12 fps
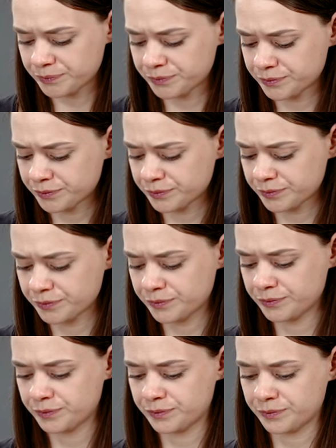
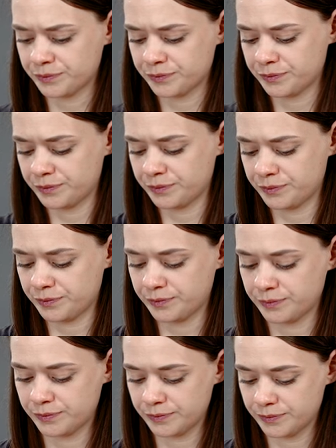
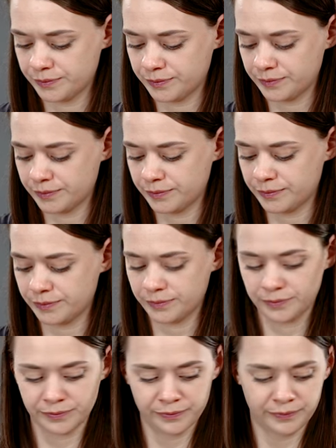
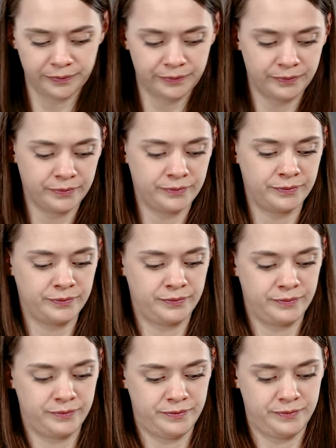
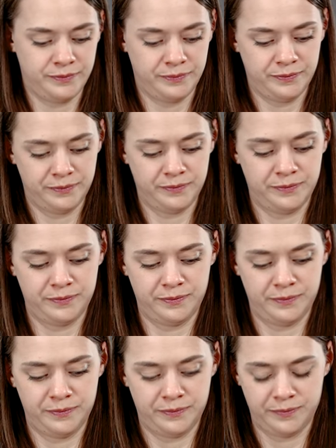
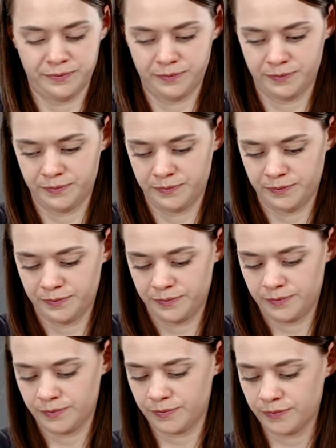
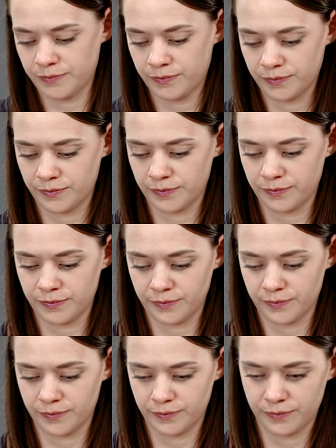
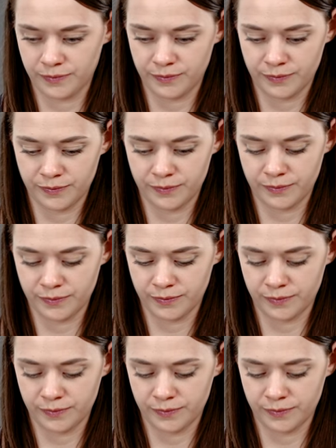(no one is talking)